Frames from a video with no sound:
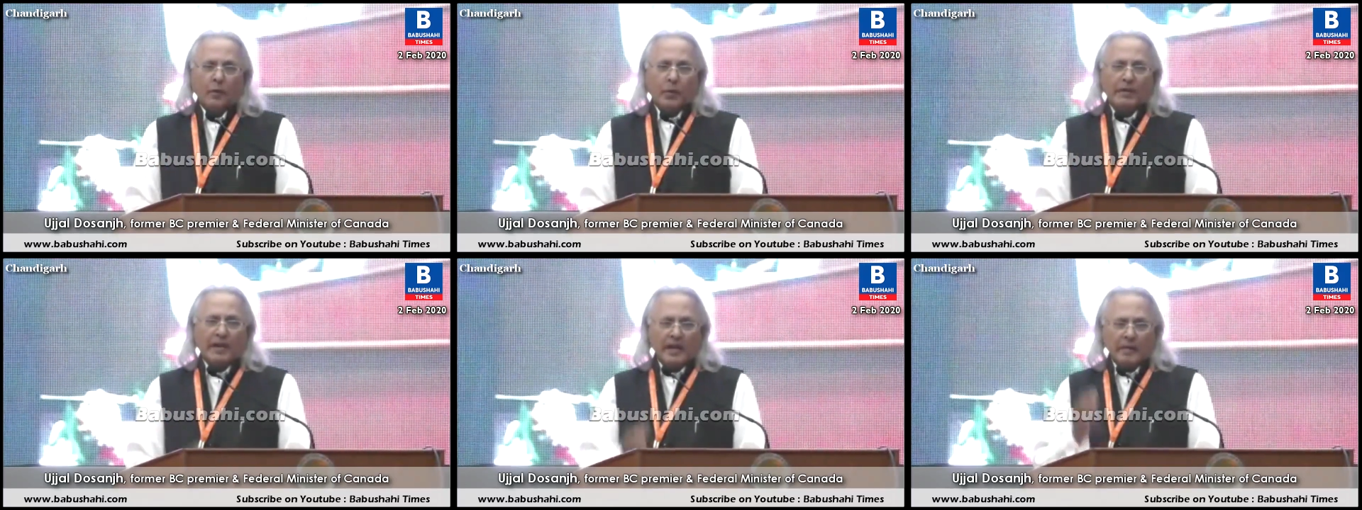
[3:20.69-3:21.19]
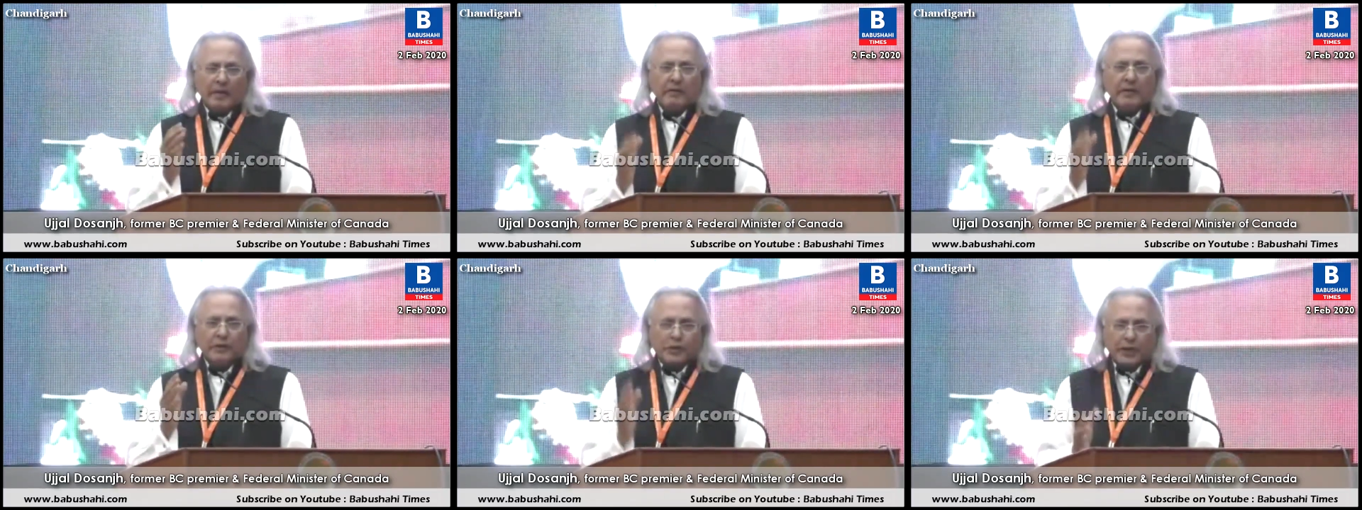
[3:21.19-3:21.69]
where
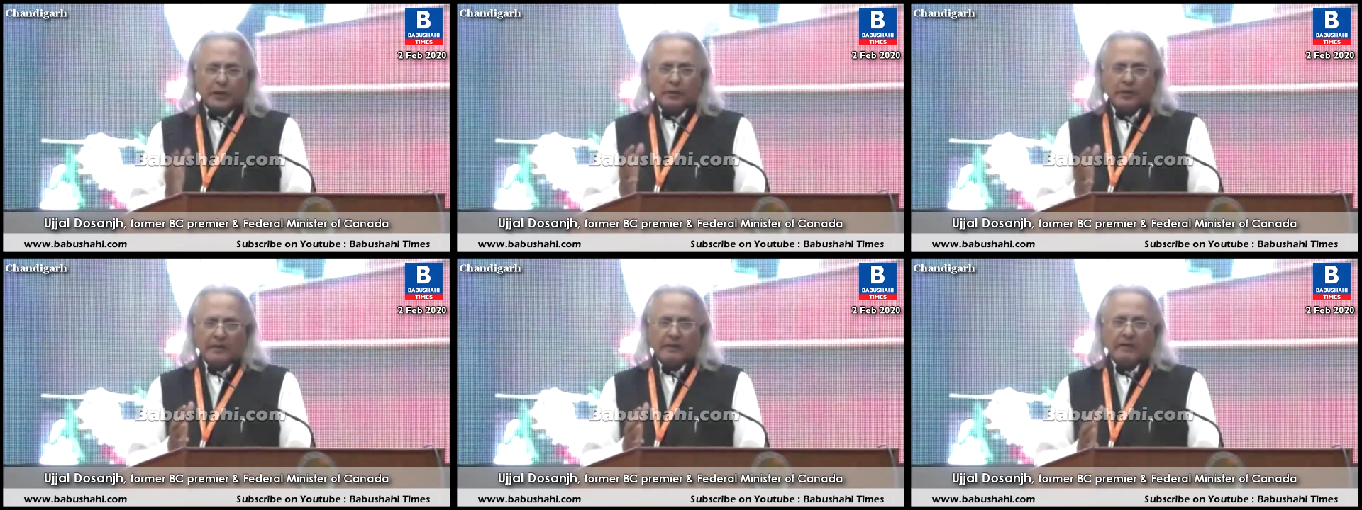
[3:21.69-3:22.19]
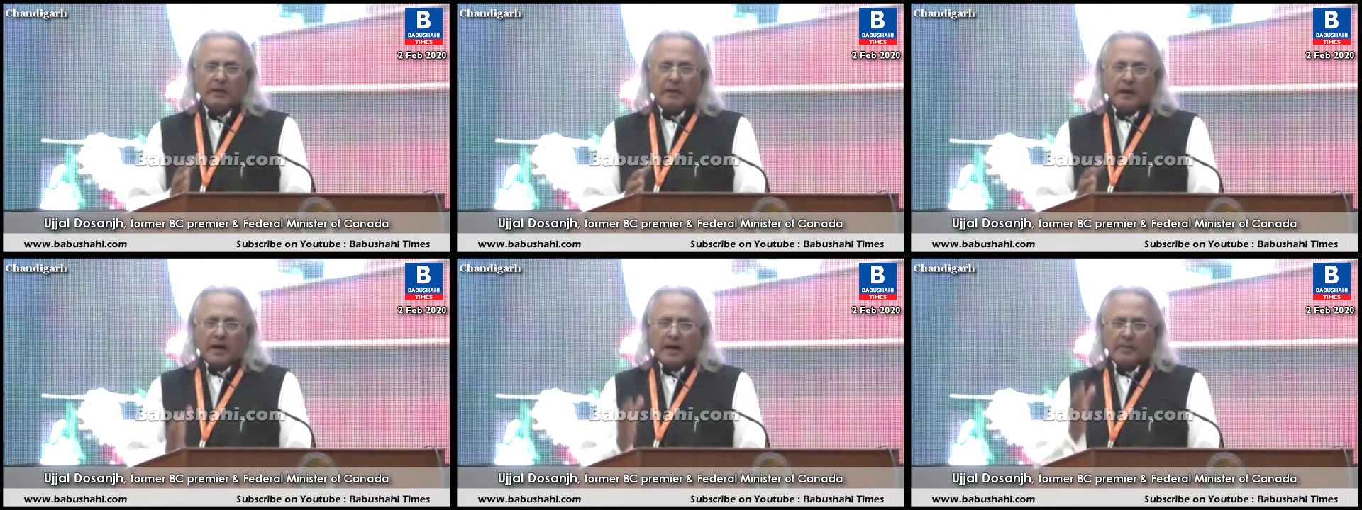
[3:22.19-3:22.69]
immigrant children
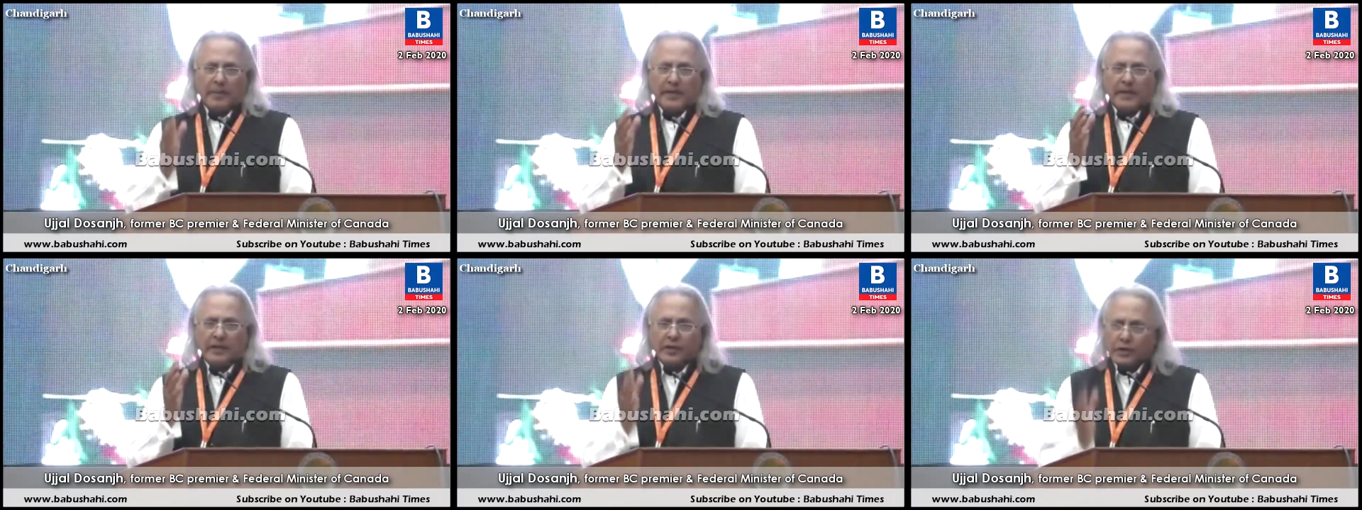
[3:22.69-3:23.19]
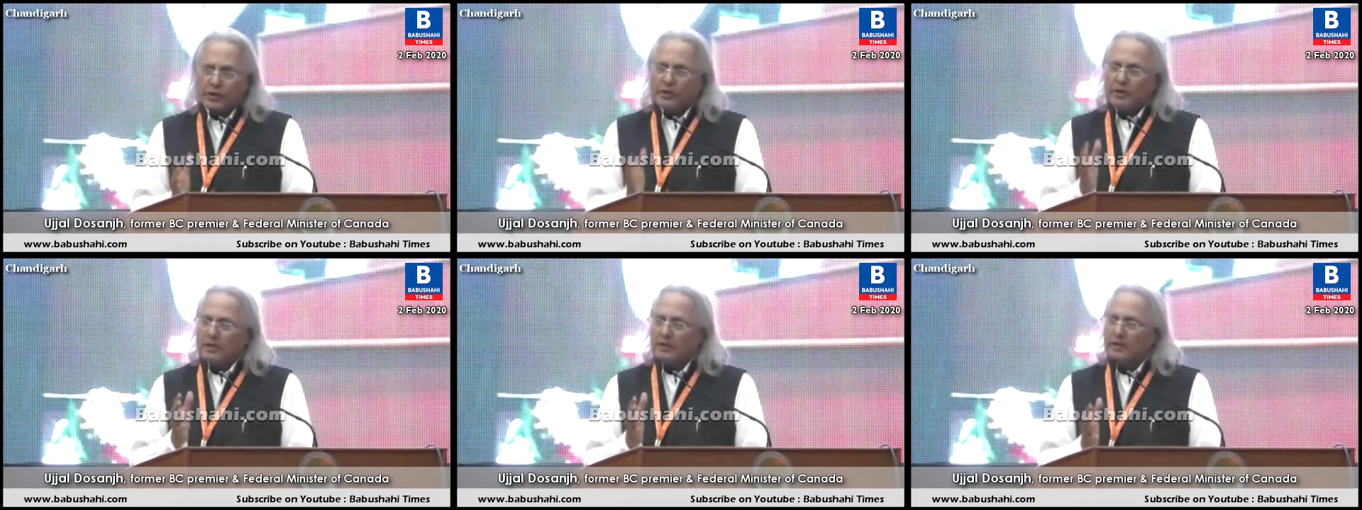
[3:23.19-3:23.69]
are being
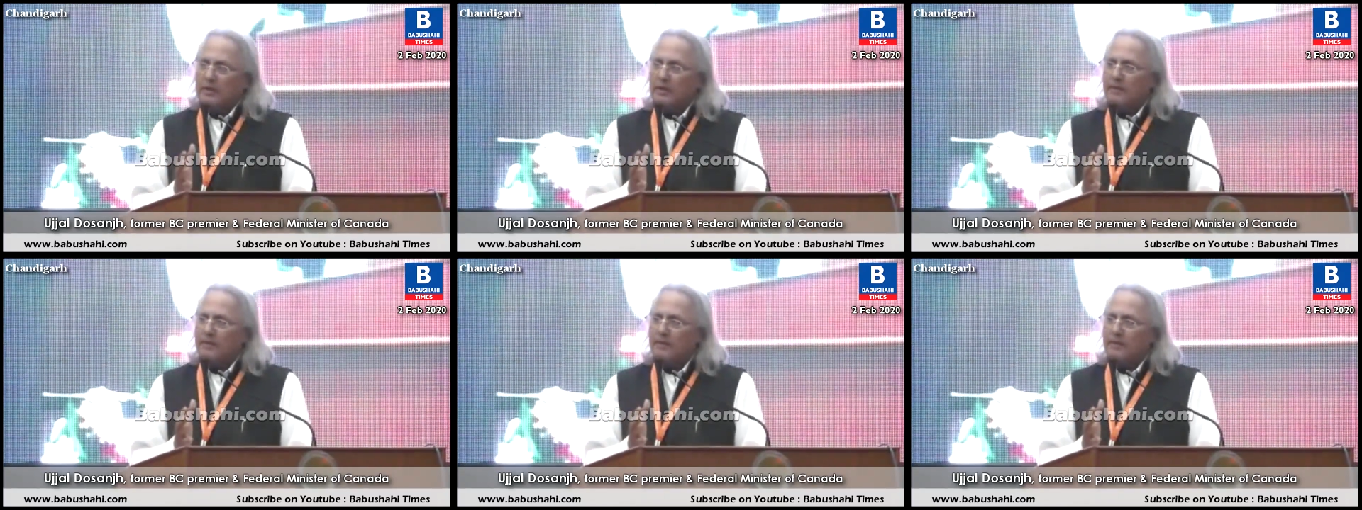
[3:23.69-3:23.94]
interned.